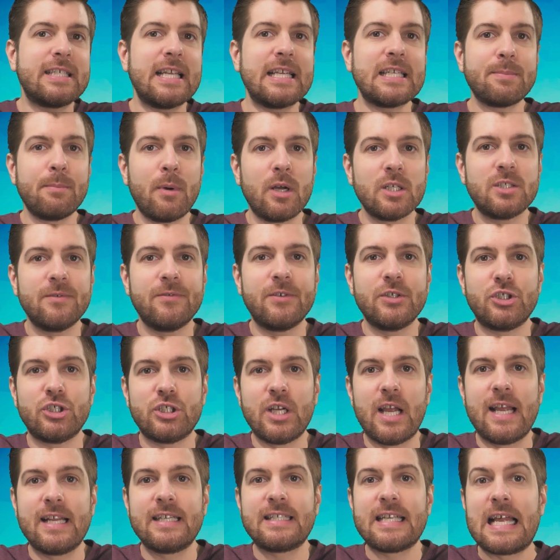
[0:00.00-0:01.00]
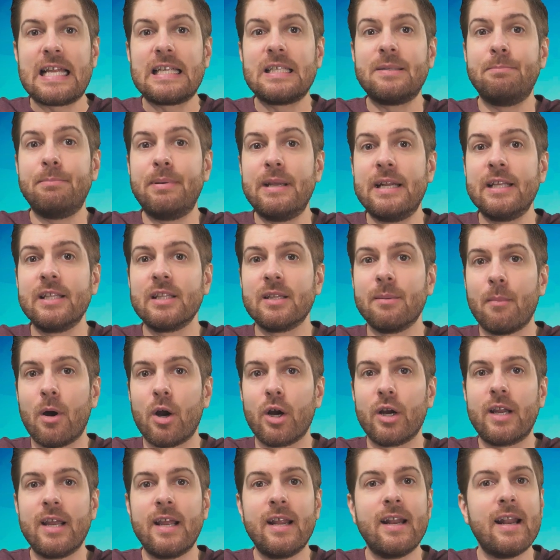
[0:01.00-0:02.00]
as much of a chance as beating the
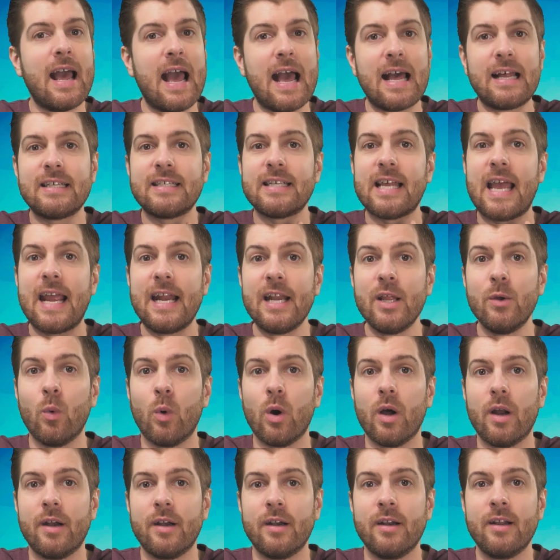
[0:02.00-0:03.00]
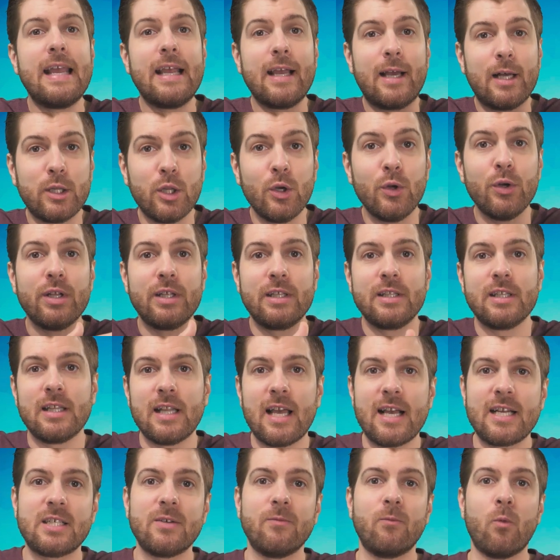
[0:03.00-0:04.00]
market as anyone, including the
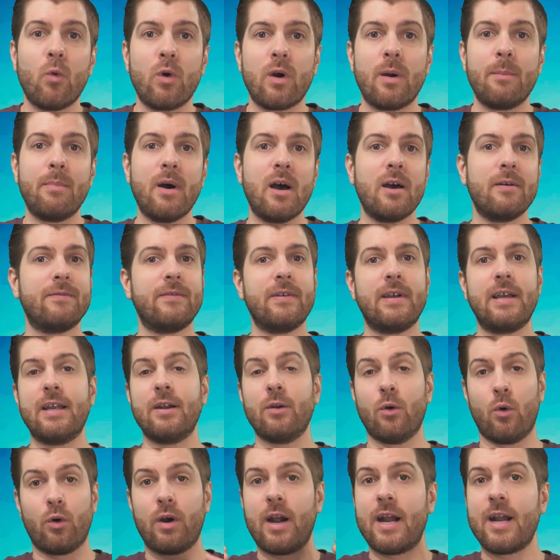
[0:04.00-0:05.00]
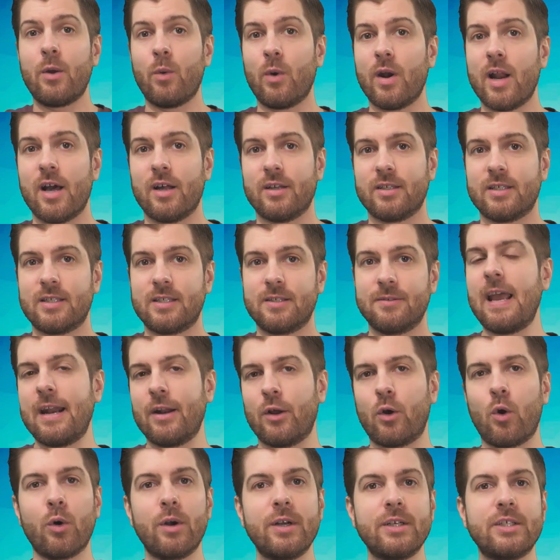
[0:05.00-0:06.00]
likes of Warren Buffett or anyone else. And
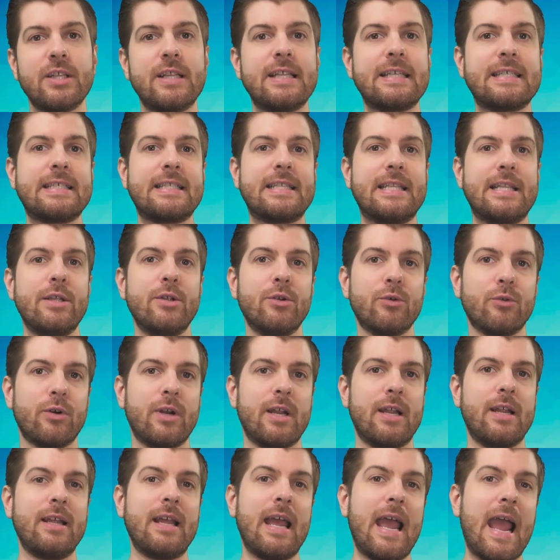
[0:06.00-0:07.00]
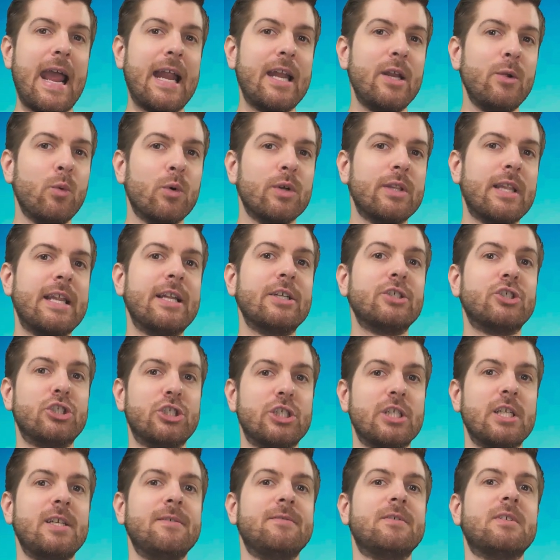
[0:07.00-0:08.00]
according to this theory, anyone that
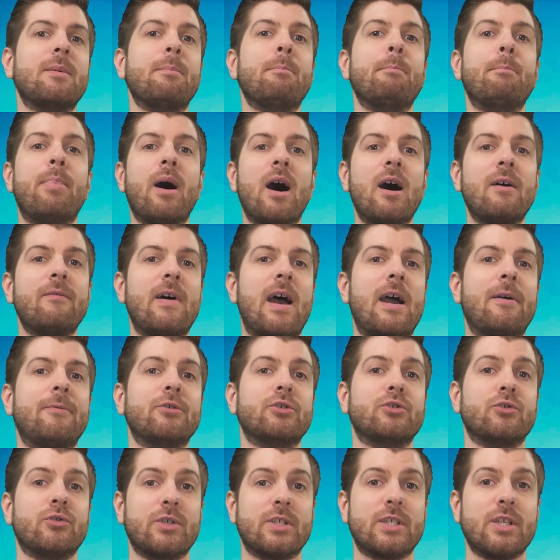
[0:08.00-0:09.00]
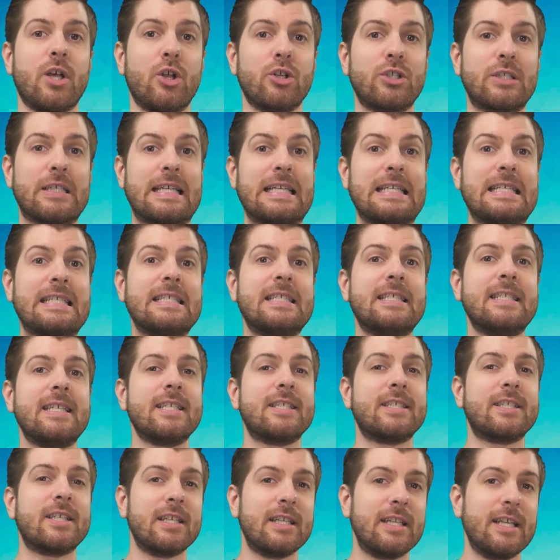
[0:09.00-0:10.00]
achieves above average results
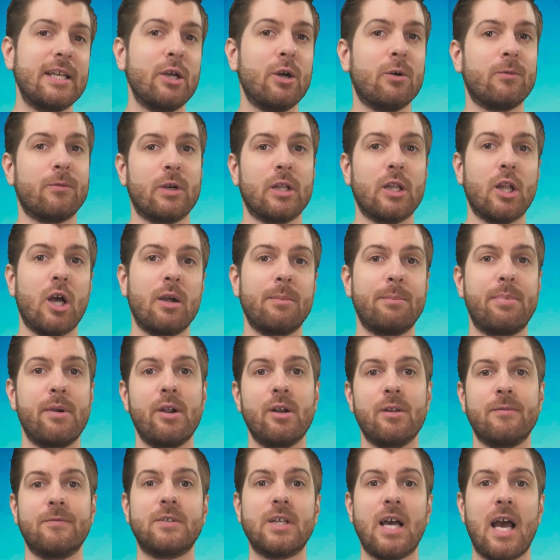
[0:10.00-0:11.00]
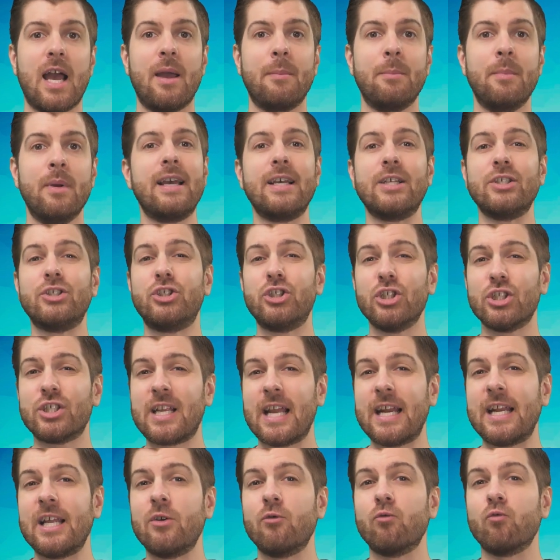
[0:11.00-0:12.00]
consistently over a long period of time is just
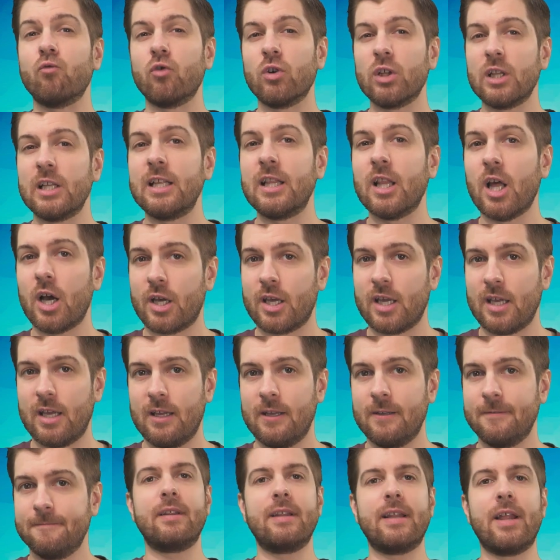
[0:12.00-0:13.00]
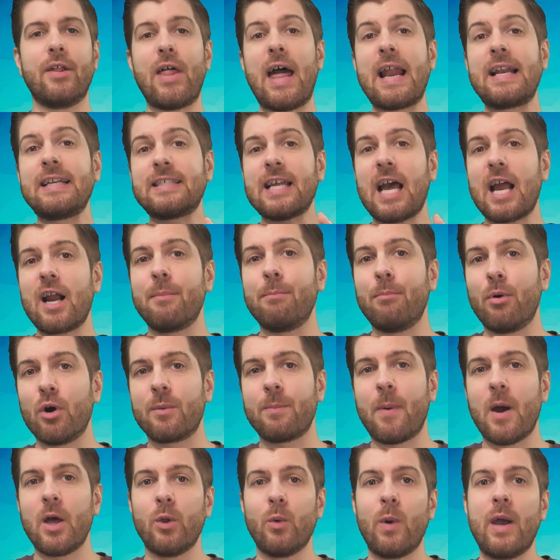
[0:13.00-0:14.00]
getting really lucky. Now, that entire book,
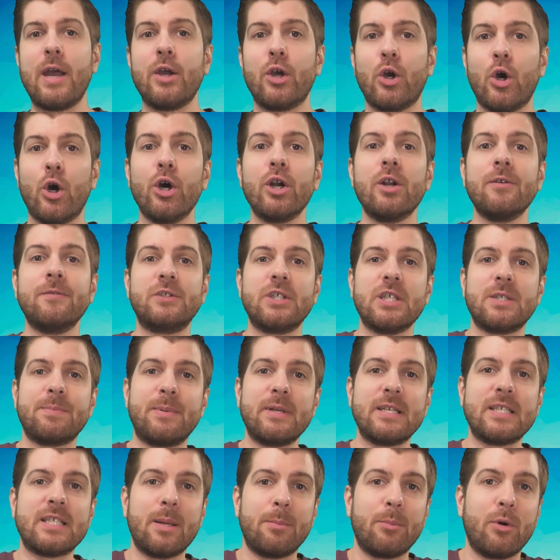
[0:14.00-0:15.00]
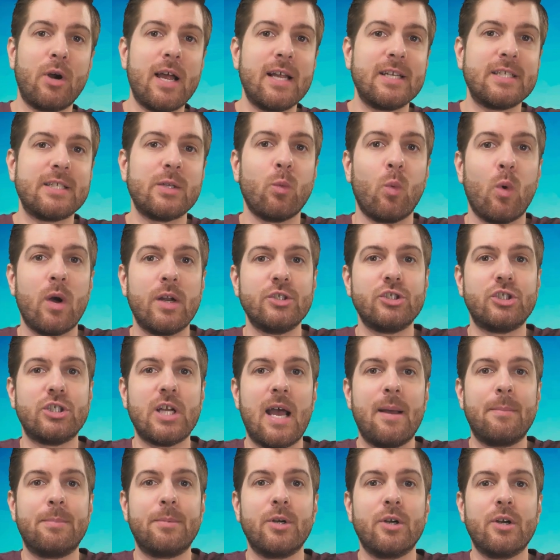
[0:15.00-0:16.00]
by the way, could have just been summarized in one
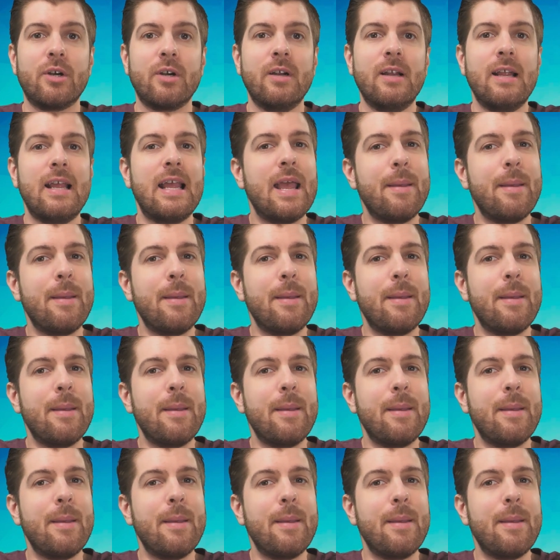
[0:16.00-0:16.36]
chapter.